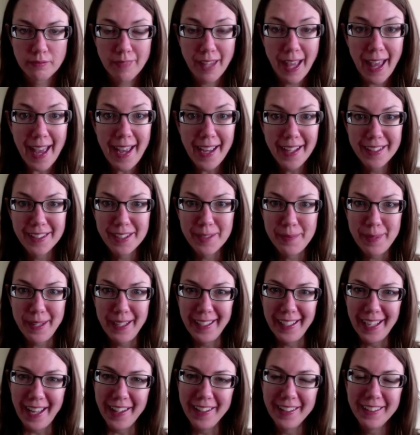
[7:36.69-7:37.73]
Hey, it's
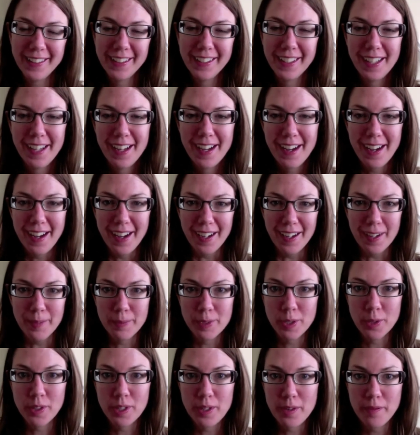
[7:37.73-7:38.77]
me again.
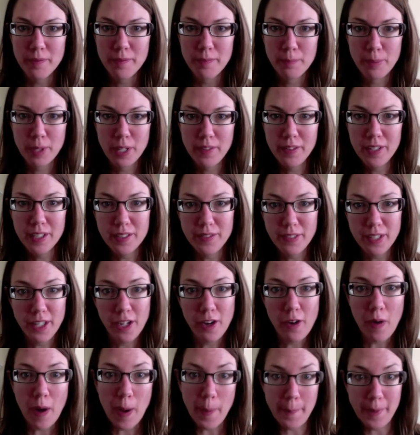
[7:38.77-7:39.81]
So in the previous
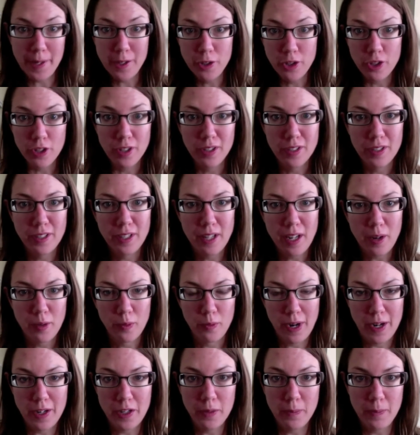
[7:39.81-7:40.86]
video I mentioned a
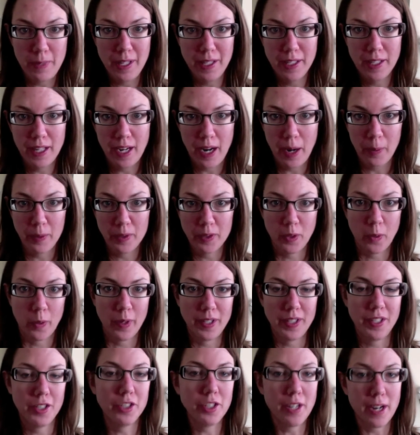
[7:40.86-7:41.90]
regimen that I was
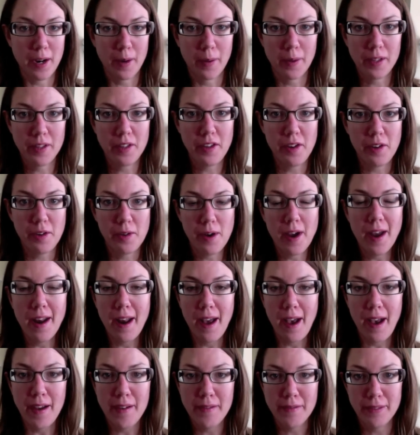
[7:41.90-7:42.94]
going to share with you, and
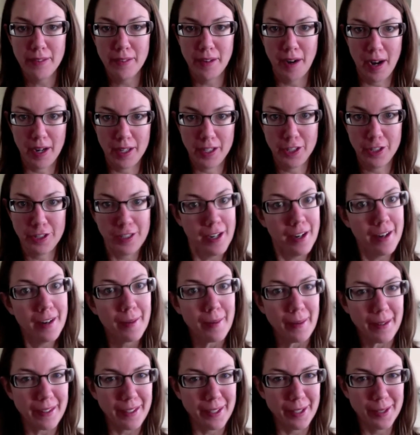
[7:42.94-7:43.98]
I forgot to share it
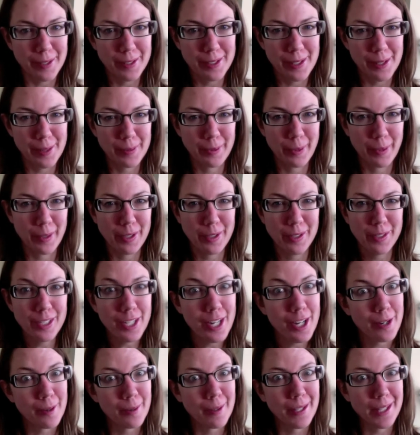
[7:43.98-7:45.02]
with you, so I'm going to
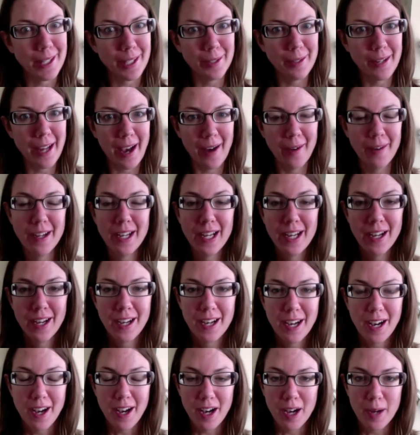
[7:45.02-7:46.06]
share it with you now.
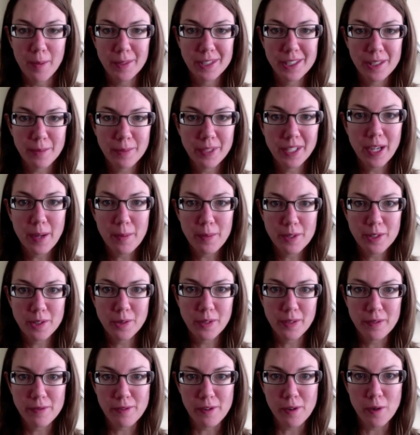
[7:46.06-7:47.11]
It's something I've been
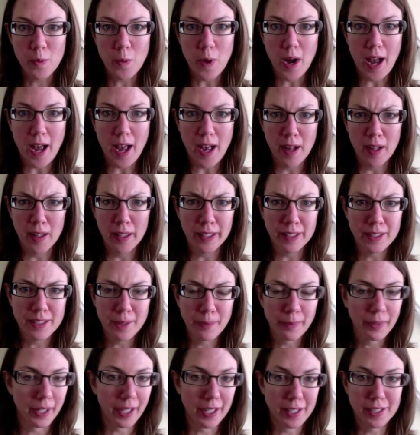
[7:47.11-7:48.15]
doing for a while. It's
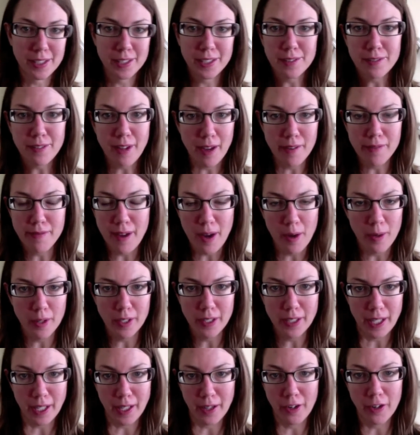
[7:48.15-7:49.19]
something I found
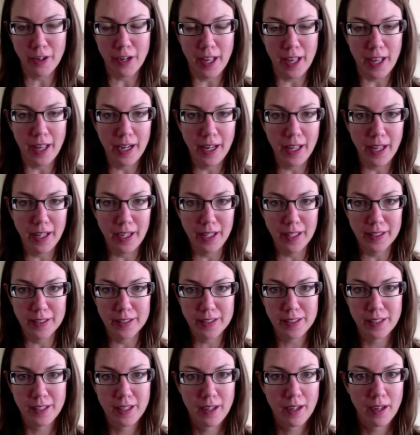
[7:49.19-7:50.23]
on the internet, and
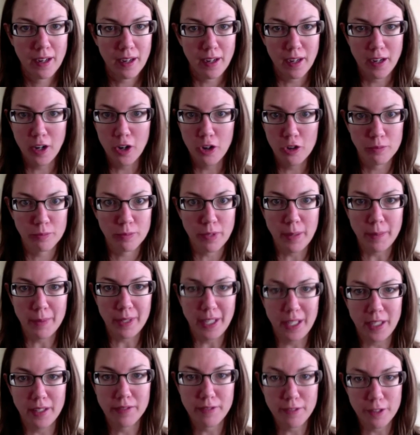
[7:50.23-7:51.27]
it's a home
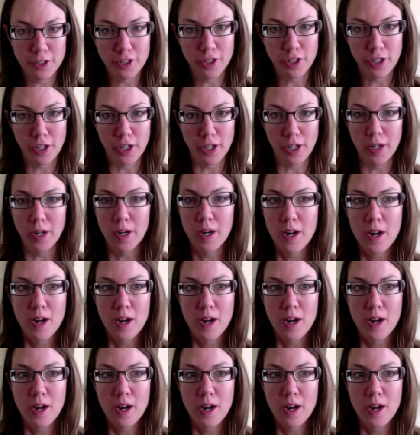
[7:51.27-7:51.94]
remedy for sure.